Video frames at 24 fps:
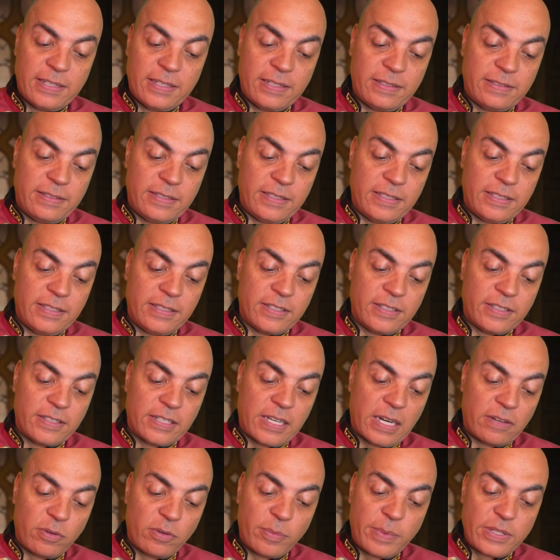The
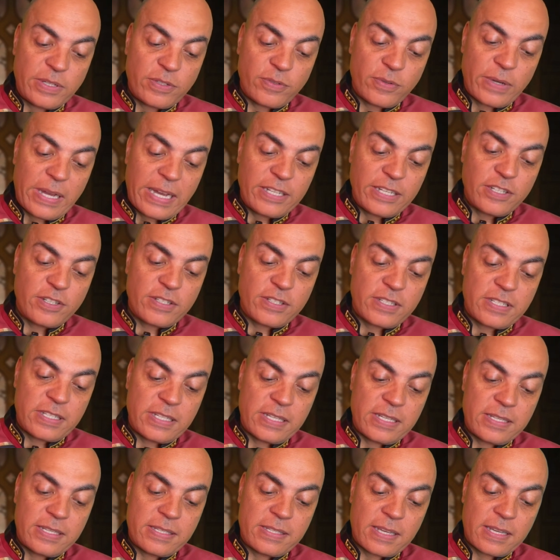governmental
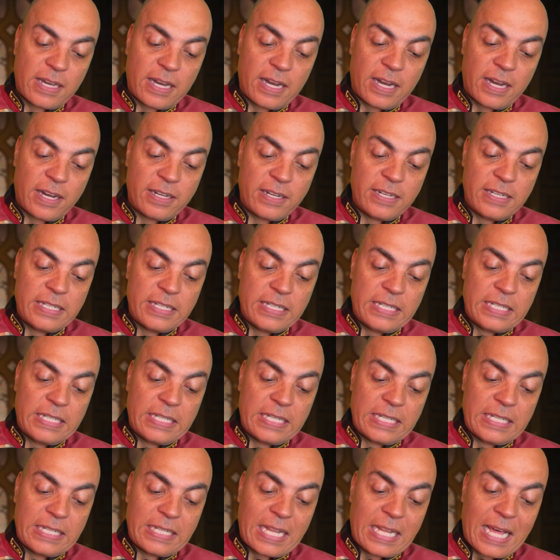agencies are
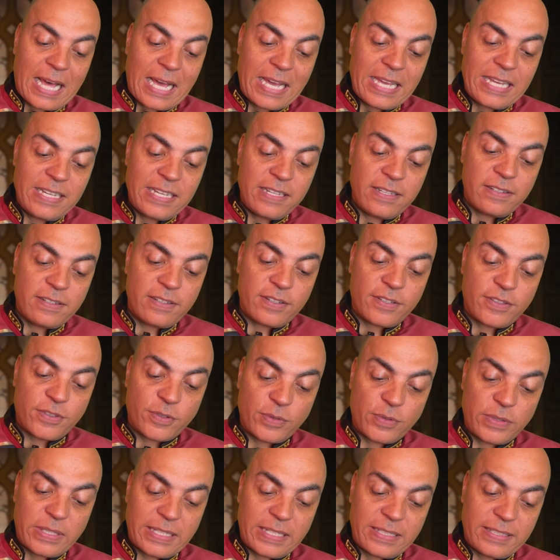lying
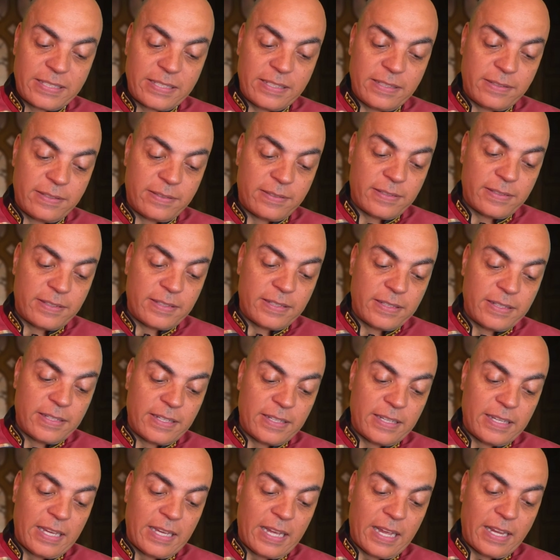through their teeth
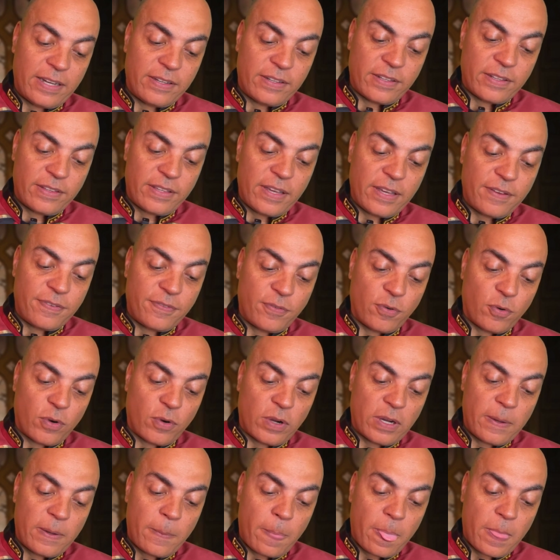and
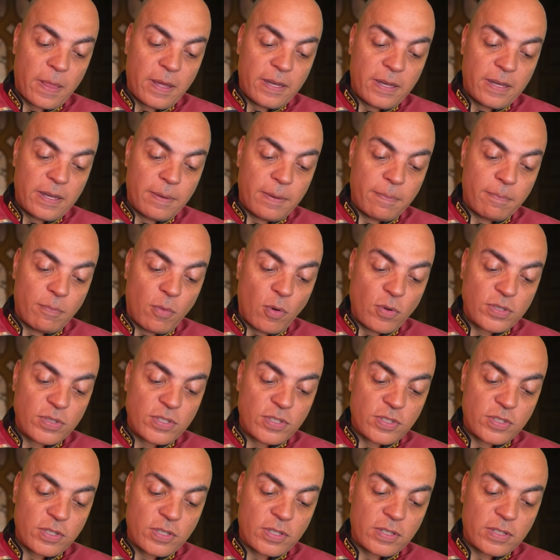therefore
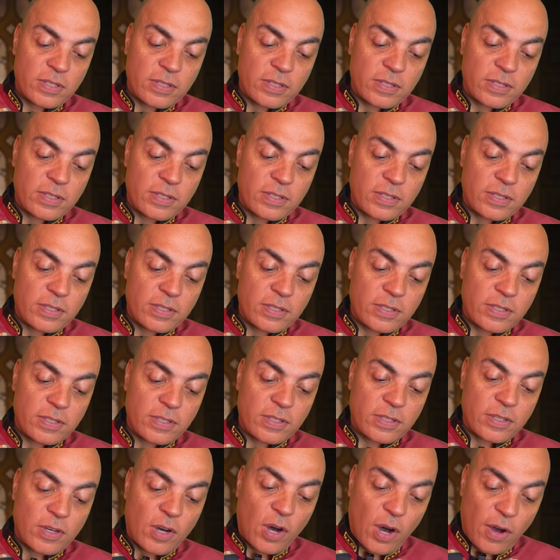most
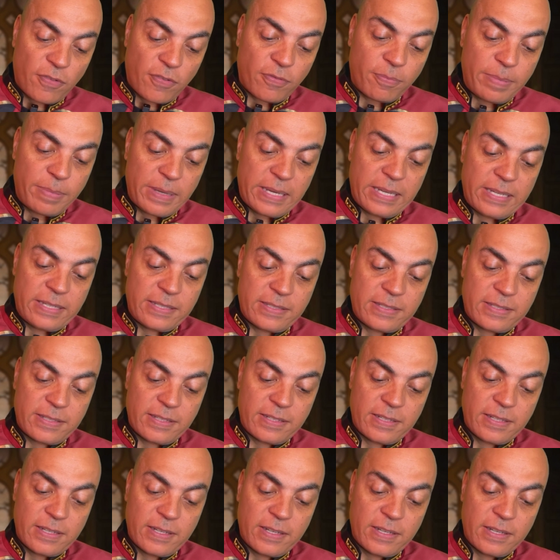off base